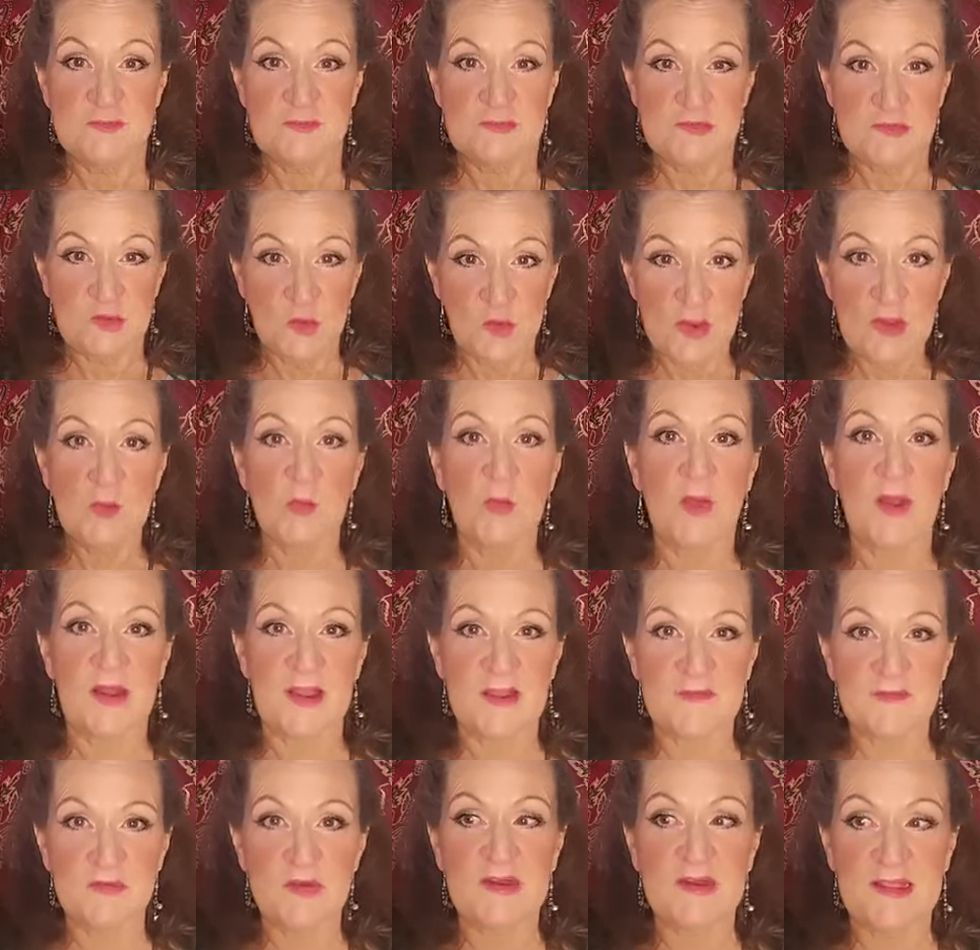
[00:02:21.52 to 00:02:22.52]
doing
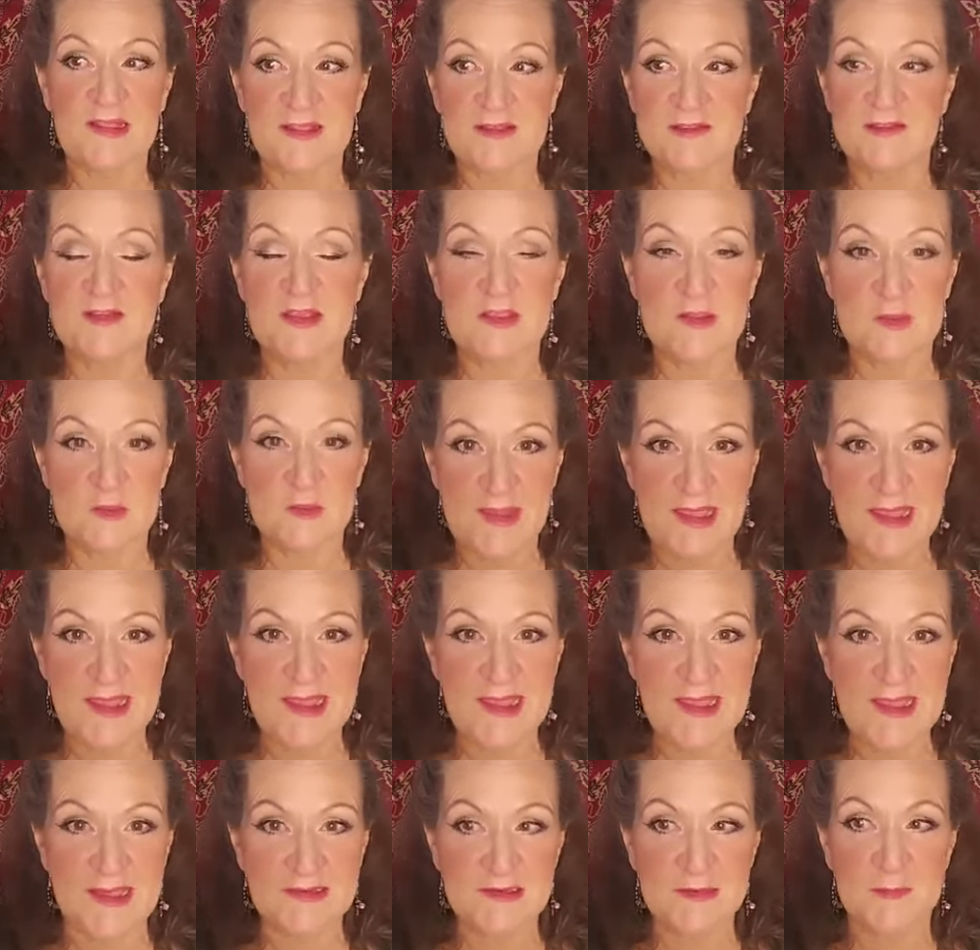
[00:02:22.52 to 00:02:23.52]
whatever it is that you
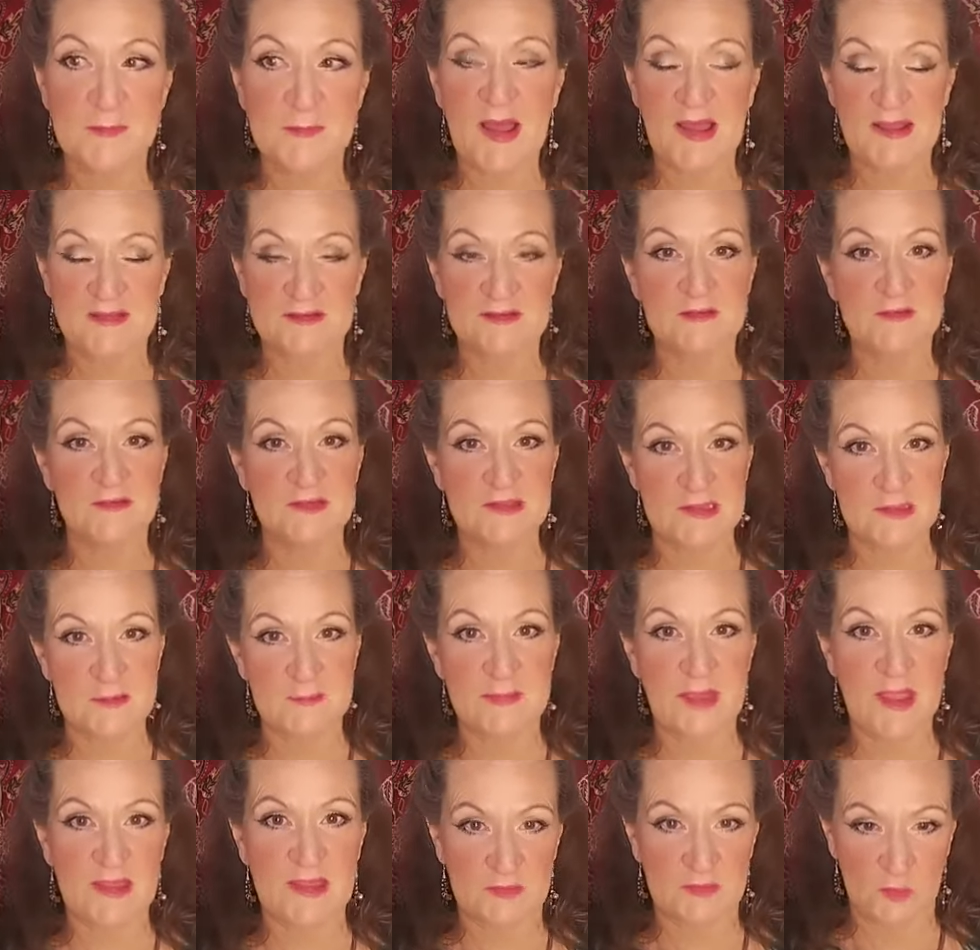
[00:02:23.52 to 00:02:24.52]
can to positively
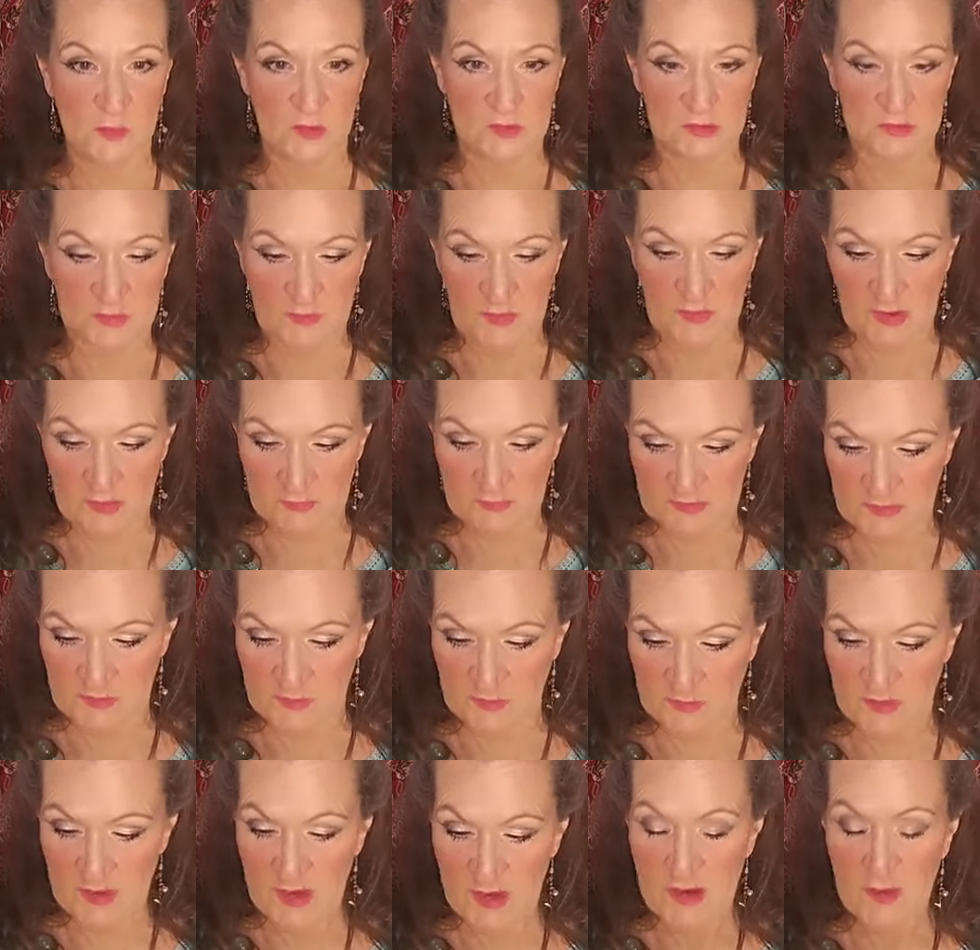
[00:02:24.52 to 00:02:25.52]
impact the world around
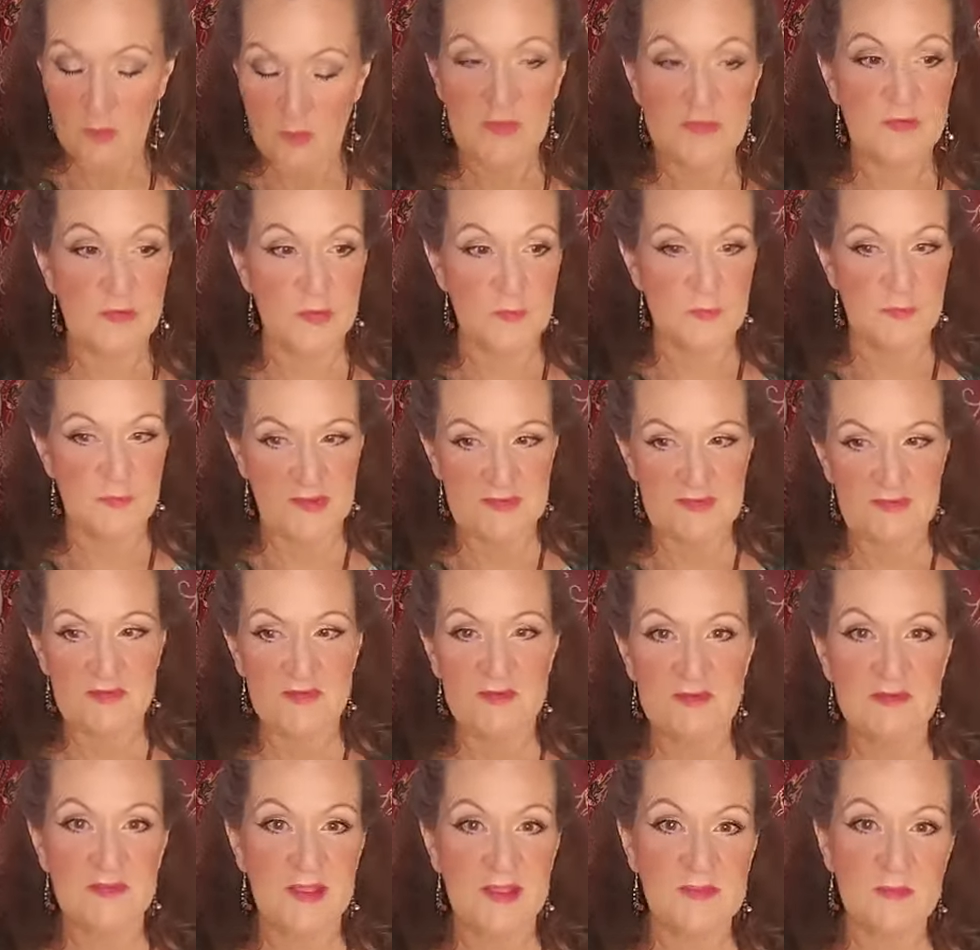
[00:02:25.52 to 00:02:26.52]
you with your
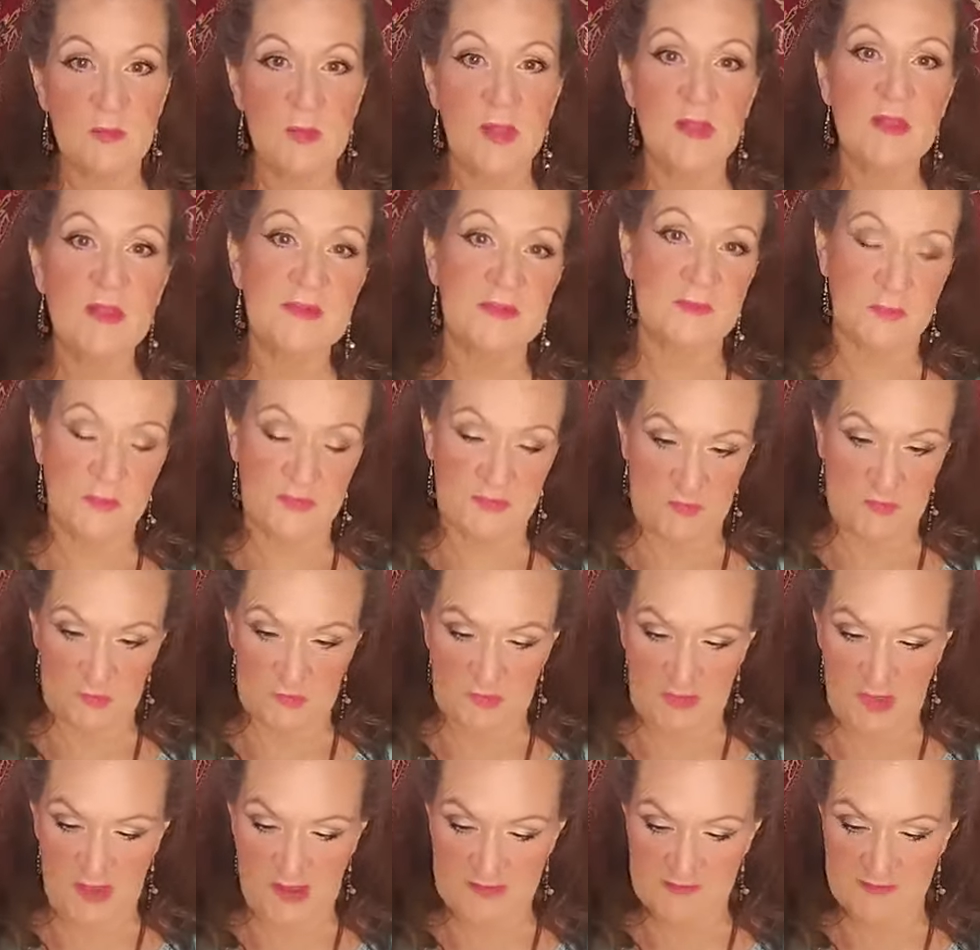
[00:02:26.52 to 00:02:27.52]
business as well as with your
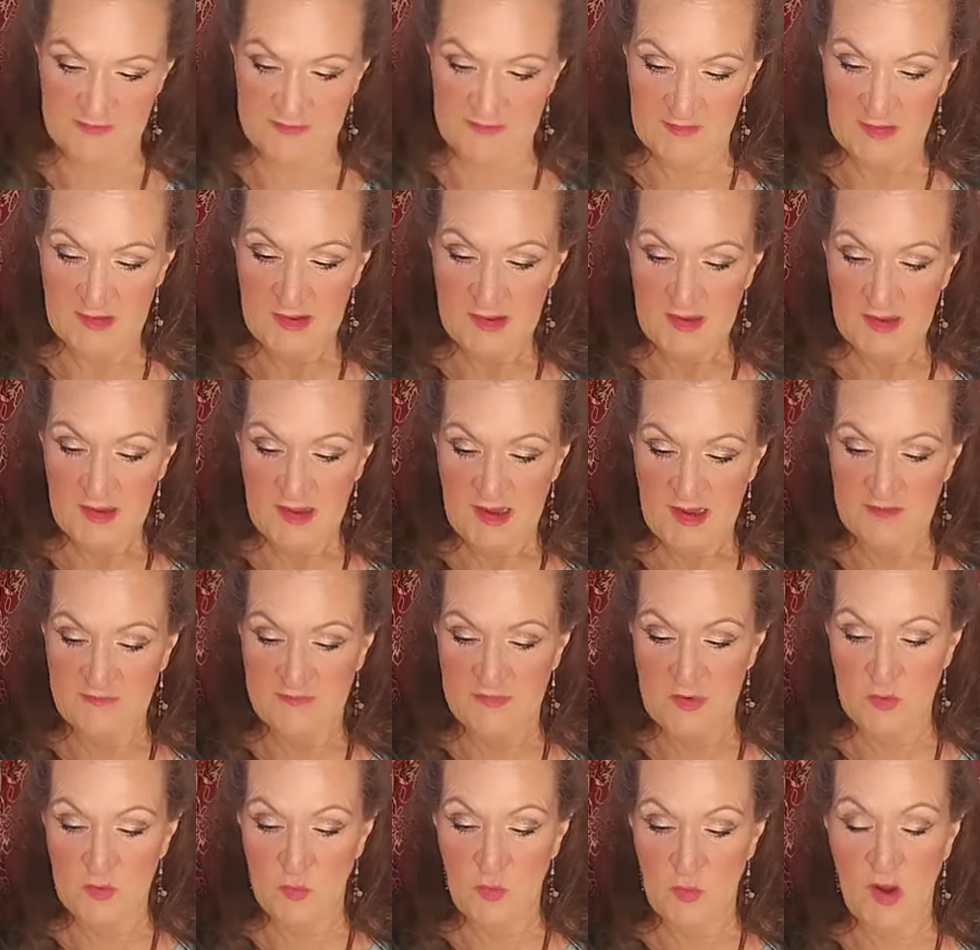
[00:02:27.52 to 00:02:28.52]
life. If
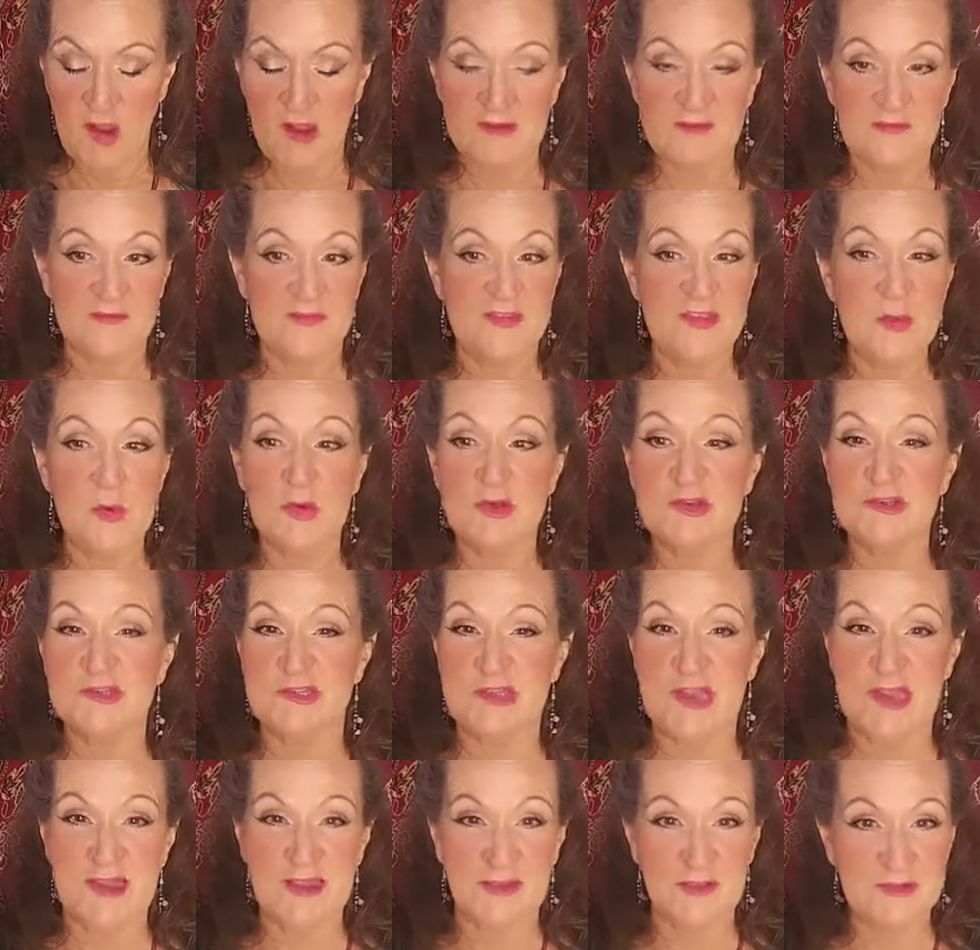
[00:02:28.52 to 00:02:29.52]
you want fewer
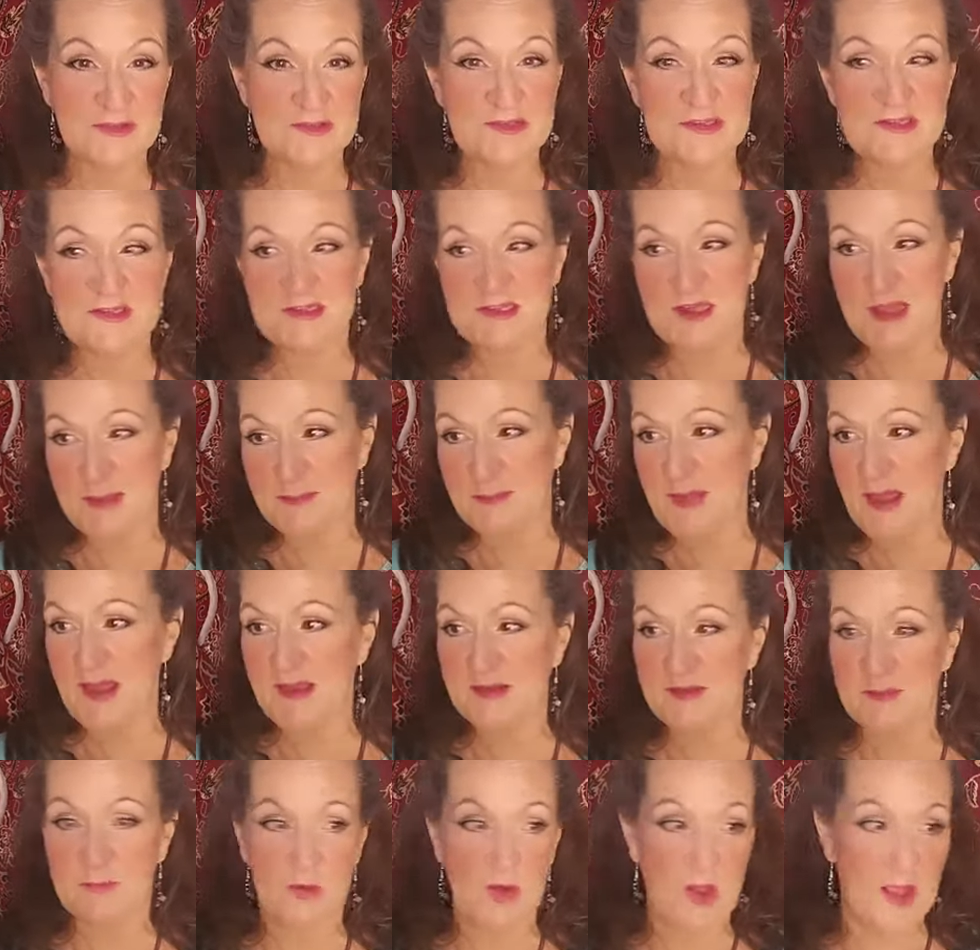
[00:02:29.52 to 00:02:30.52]
challenges,
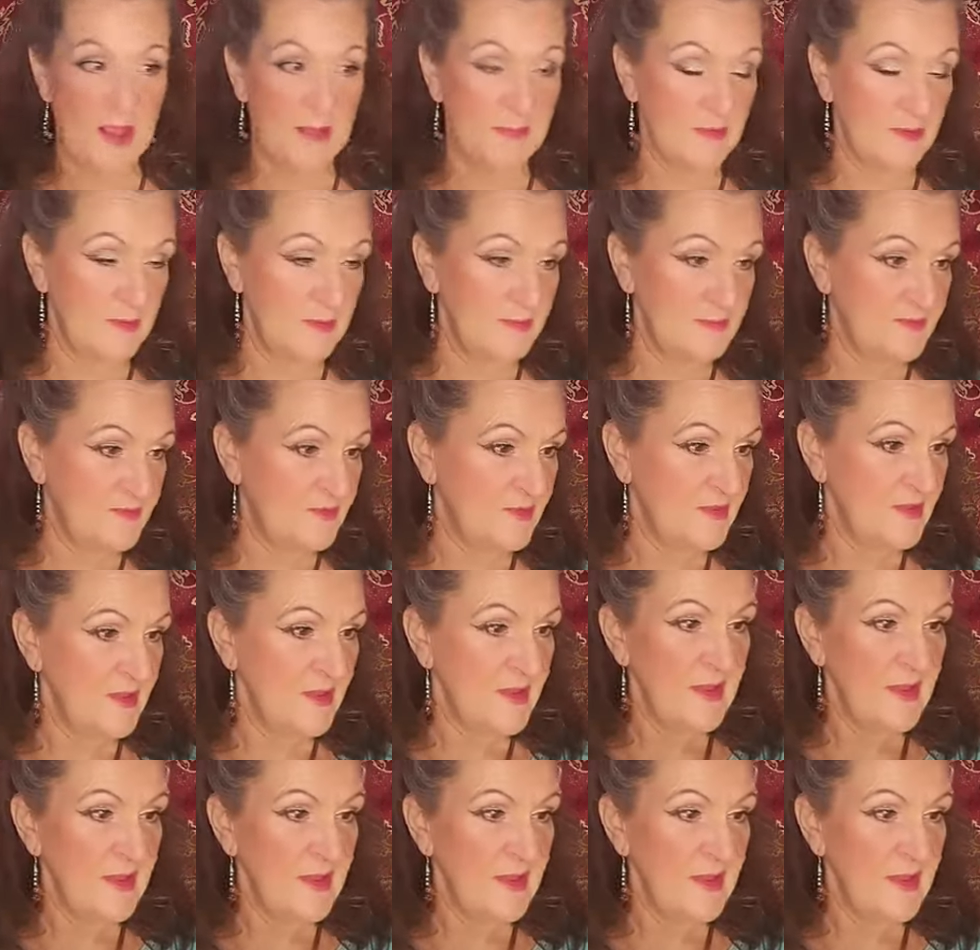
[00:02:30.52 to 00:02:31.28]
setbacks, problems,